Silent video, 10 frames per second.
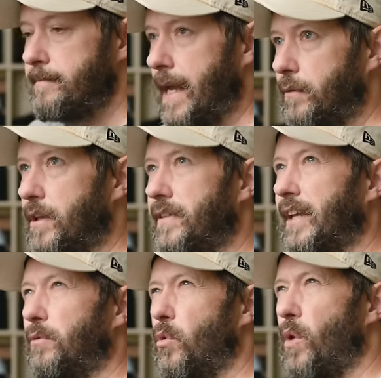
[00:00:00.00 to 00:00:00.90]
Now you
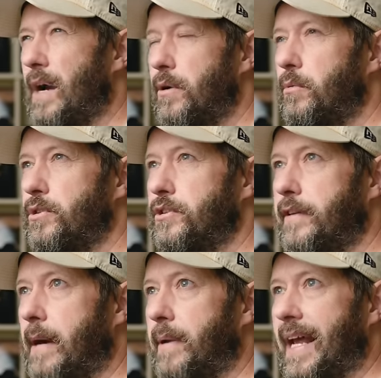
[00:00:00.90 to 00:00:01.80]
think, well, why would I want to do
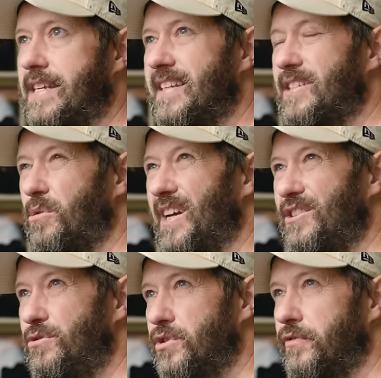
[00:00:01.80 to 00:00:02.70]
that? But actually it's quite
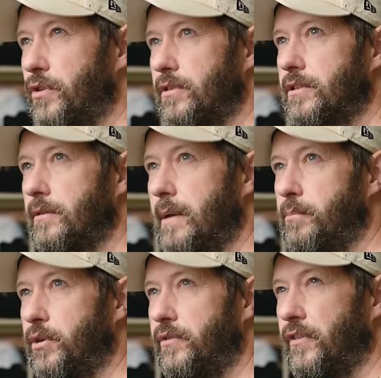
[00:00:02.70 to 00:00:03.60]
useful to
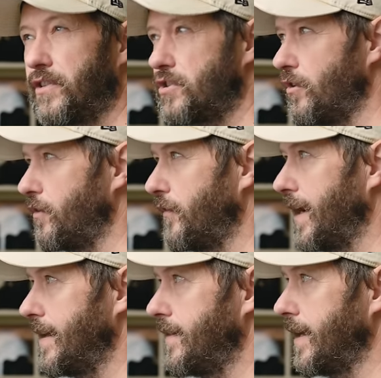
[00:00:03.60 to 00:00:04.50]
improve your photography,
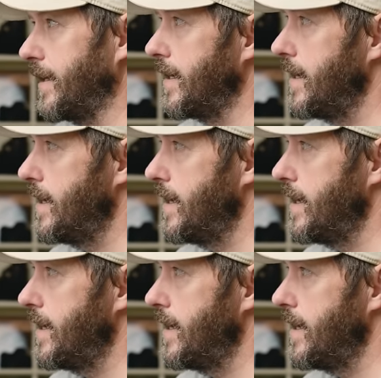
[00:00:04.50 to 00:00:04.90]
I think,